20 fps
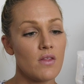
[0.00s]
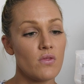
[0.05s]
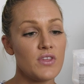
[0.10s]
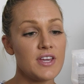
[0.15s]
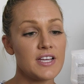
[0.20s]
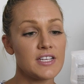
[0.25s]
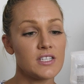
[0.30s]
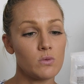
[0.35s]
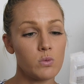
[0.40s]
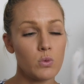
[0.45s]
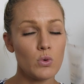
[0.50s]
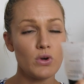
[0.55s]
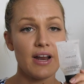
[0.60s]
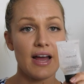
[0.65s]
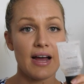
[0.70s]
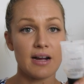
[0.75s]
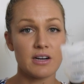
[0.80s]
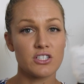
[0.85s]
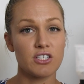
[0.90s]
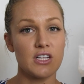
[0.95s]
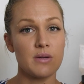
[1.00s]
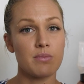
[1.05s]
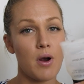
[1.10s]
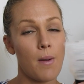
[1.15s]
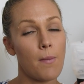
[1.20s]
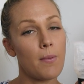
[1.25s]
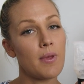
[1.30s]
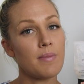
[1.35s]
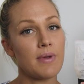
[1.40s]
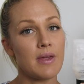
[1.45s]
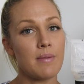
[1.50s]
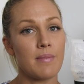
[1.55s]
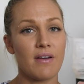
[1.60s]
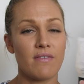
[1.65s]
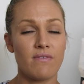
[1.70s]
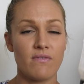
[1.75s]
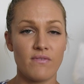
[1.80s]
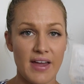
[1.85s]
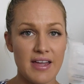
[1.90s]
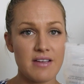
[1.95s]
This would actually probably be
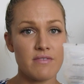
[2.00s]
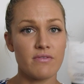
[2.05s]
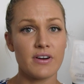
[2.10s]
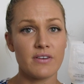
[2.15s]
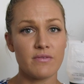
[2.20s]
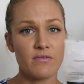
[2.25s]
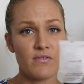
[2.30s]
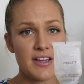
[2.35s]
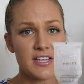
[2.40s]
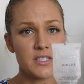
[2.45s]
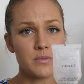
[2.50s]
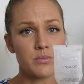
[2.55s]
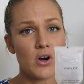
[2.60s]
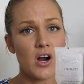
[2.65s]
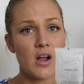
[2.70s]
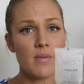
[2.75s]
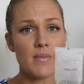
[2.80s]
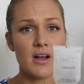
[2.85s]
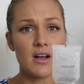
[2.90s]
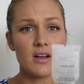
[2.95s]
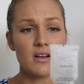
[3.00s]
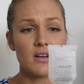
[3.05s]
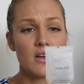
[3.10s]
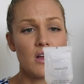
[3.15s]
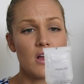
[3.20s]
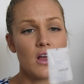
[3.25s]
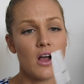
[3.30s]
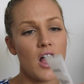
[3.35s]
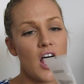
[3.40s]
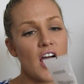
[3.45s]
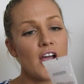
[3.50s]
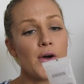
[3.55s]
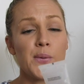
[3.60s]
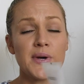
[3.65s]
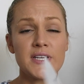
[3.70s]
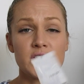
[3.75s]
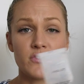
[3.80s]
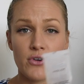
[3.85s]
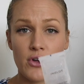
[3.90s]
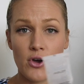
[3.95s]
my favorite face primer. I
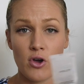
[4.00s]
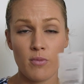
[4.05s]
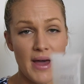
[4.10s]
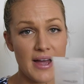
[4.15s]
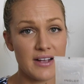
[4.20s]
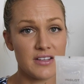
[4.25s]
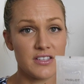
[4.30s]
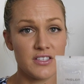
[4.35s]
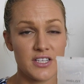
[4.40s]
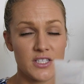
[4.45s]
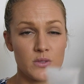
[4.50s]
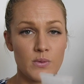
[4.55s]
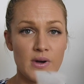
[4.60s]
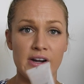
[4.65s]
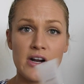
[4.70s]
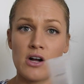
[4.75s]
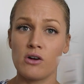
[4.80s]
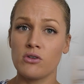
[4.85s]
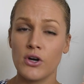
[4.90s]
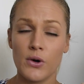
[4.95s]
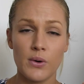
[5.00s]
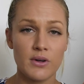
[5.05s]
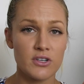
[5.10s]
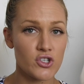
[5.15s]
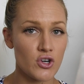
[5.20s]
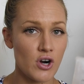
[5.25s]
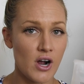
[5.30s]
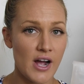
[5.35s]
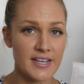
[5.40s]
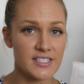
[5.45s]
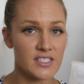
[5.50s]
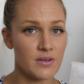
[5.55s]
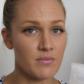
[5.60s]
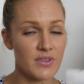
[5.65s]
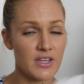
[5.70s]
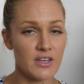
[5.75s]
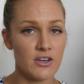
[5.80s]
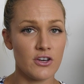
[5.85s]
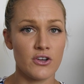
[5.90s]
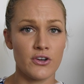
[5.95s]
always go back to this one. I'll go and try
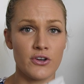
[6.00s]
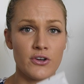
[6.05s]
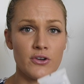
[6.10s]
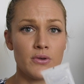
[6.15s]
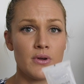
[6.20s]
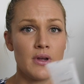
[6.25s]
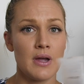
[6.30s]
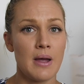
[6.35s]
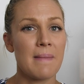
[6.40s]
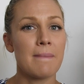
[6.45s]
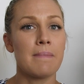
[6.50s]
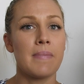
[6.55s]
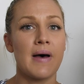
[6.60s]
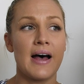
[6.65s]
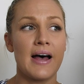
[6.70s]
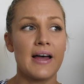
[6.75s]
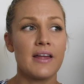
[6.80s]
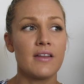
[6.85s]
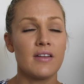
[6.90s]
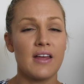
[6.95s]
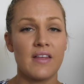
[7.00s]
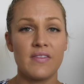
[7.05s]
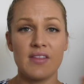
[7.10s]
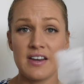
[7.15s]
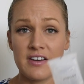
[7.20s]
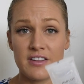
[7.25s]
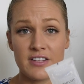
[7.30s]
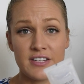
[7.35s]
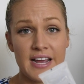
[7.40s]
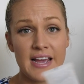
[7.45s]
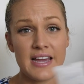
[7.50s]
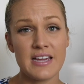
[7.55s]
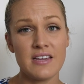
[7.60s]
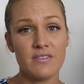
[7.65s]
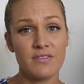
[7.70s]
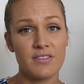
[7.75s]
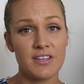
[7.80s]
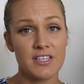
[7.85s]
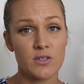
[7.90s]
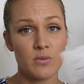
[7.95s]
something new, but at the end of the
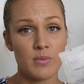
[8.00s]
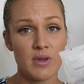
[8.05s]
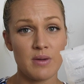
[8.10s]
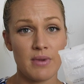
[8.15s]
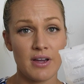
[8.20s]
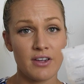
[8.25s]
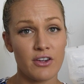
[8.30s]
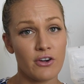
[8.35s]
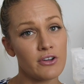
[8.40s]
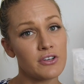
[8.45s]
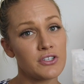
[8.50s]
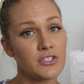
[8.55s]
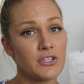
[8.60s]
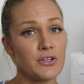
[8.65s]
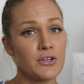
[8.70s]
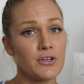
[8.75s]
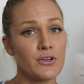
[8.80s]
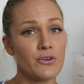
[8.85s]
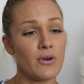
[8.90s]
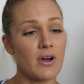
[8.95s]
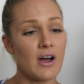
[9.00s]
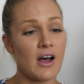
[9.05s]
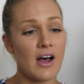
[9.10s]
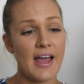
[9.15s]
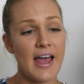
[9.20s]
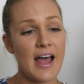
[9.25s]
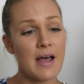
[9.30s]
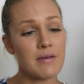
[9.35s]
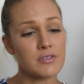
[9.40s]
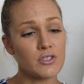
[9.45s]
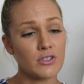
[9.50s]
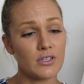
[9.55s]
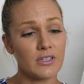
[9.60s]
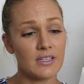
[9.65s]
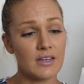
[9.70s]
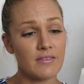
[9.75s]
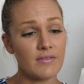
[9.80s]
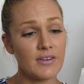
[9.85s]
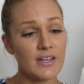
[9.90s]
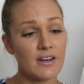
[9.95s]
day, this will be my go-to. I absolutely
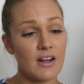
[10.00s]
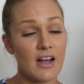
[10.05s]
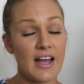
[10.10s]
love it.